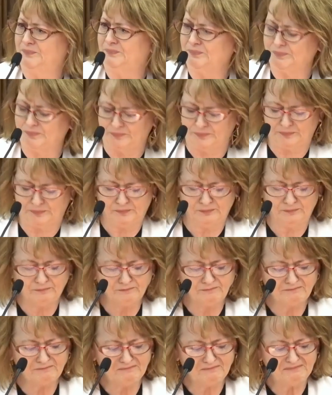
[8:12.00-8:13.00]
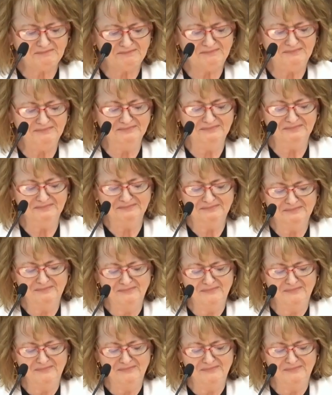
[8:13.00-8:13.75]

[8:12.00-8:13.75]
Nobody speaks.